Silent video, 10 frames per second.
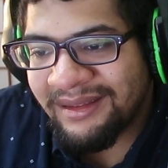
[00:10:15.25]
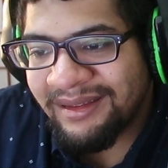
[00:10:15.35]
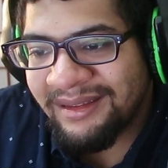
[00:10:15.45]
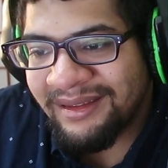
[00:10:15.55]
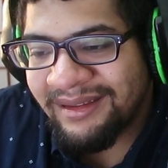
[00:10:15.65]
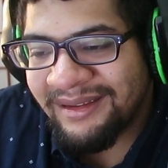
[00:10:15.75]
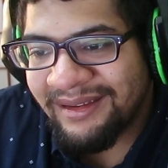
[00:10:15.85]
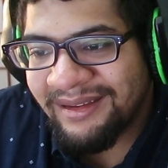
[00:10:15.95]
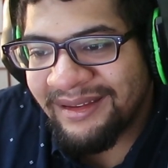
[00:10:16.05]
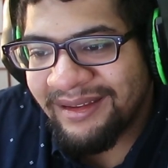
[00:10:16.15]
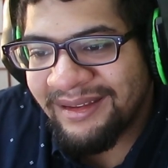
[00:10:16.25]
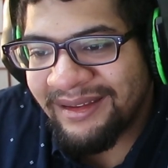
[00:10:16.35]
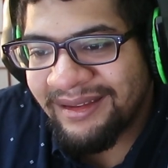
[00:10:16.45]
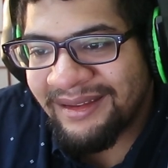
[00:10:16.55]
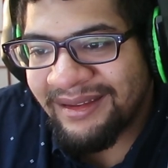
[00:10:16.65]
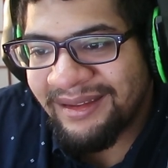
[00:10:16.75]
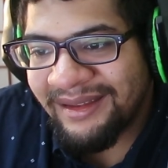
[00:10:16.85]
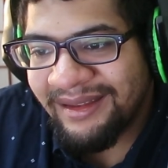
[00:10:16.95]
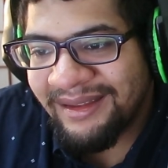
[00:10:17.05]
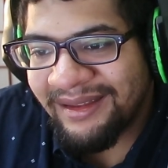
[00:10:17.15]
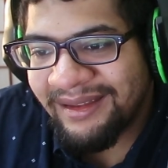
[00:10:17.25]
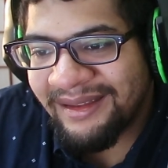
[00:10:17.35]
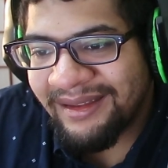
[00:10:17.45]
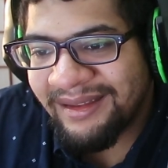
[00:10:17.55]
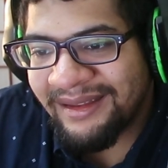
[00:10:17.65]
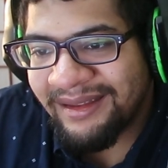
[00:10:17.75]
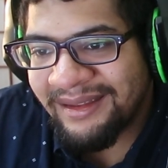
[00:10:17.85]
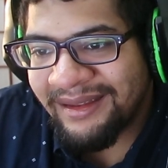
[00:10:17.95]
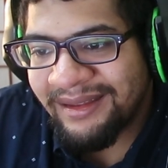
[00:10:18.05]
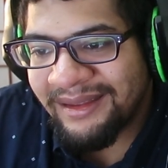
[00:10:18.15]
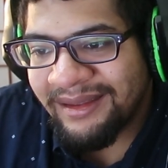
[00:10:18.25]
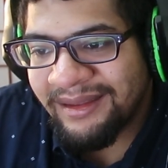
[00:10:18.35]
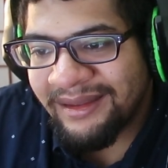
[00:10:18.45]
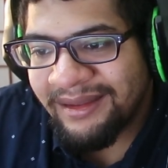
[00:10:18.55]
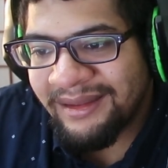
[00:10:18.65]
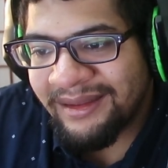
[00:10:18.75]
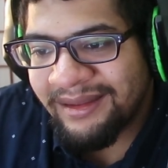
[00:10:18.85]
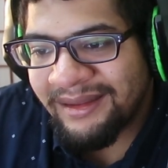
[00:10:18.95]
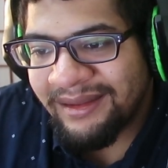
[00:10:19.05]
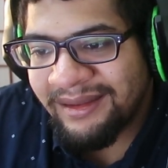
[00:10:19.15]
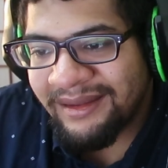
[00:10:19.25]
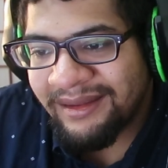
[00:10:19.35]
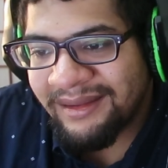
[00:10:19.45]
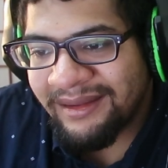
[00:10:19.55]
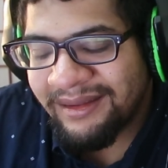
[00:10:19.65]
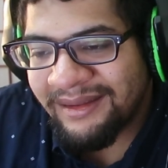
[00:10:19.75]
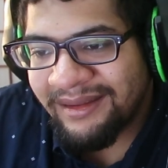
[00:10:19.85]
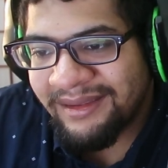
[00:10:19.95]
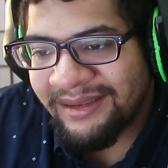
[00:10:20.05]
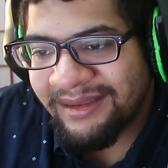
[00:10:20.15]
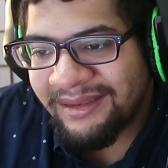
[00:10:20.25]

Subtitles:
Nobody speaks.